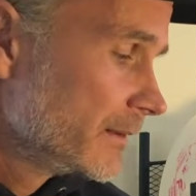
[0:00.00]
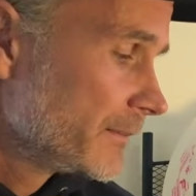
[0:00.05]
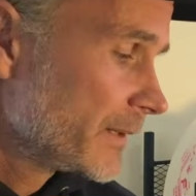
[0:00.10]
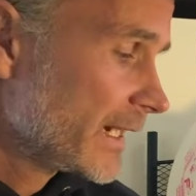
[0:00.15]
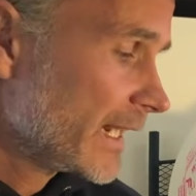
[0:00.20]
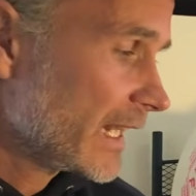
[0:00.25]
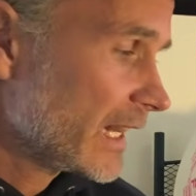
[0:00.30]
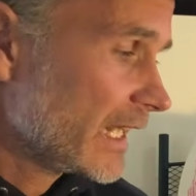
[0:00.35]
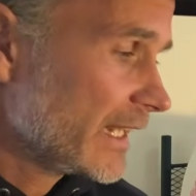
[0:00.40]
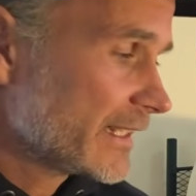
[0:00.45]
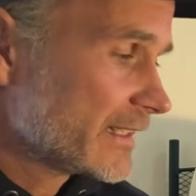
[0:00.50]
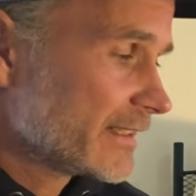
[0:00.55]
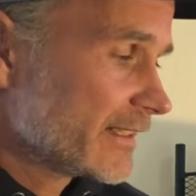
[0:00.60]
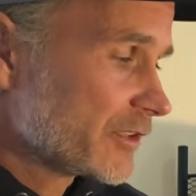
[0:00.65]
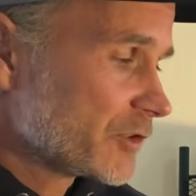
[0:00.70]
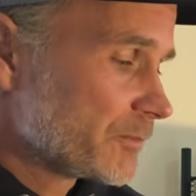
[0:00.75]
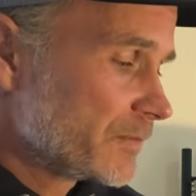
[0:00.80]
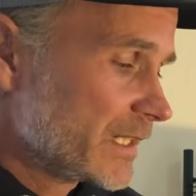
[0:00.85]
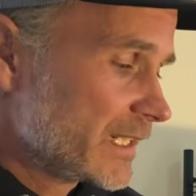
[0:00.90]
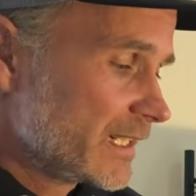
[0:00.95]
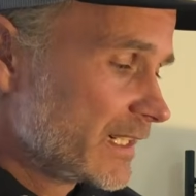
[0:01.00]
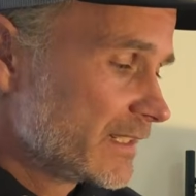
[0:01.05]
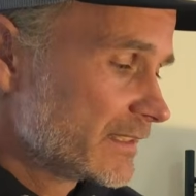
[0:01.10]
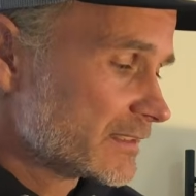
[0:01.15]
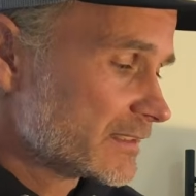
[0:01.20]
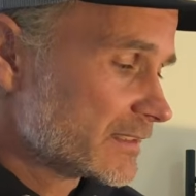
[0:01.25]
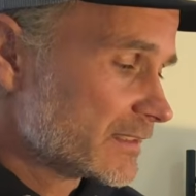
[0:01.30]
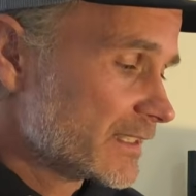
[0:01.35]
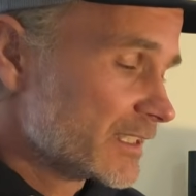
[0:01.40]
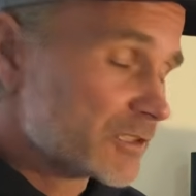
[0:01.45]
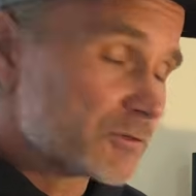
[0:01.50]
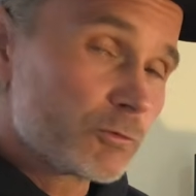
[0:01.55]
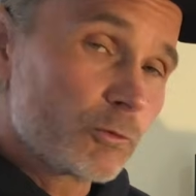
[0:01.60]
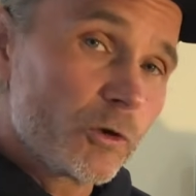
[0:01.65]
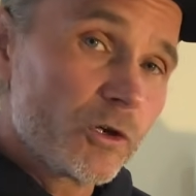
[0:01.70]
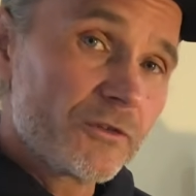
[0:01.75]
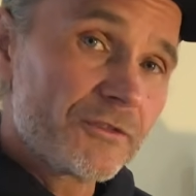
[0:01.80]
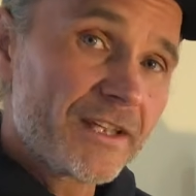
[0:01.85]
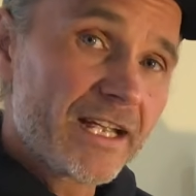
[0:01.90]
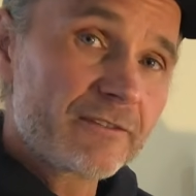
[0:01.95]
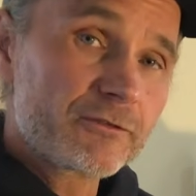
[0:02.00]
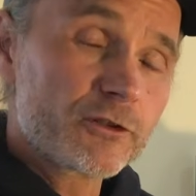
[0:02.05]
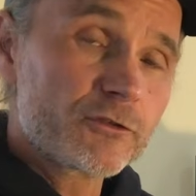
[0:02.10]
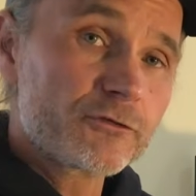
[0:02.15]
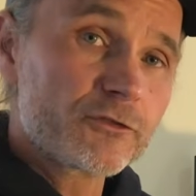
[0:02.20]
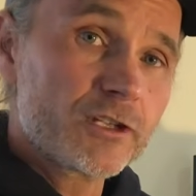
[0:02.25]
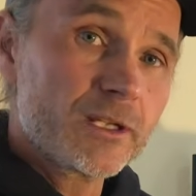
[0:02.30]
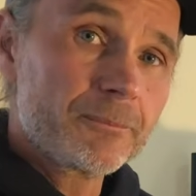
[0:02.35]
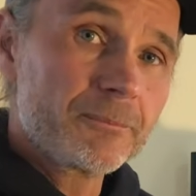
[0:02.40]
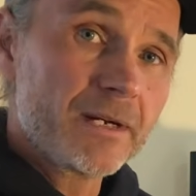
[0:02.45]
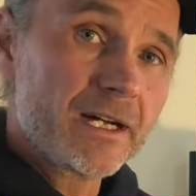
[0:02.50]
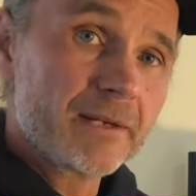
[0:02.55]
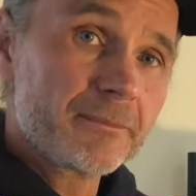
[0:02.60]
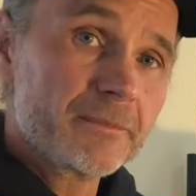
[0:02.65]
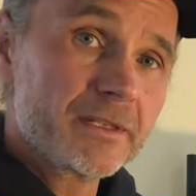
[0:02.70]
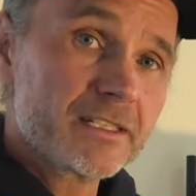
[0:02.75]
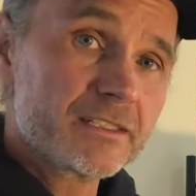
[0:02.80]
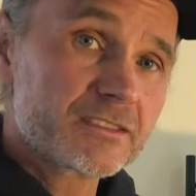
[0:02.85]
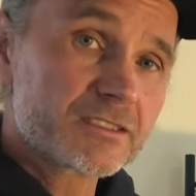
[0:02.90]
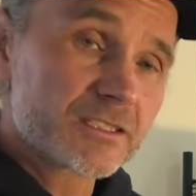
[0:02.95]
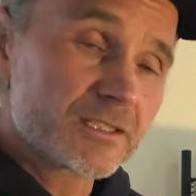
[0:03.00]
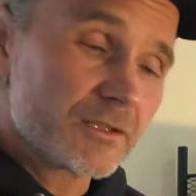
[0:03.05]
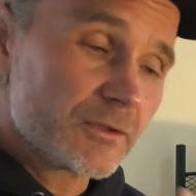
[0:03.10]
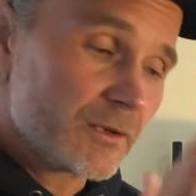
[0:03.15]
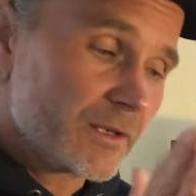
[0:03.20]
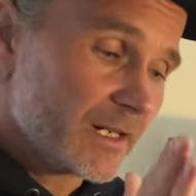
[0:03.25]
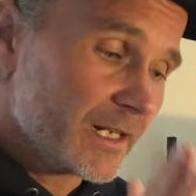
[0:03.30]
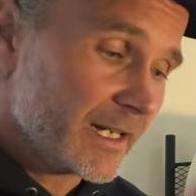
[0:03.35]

But I like this because this will never flip on me, so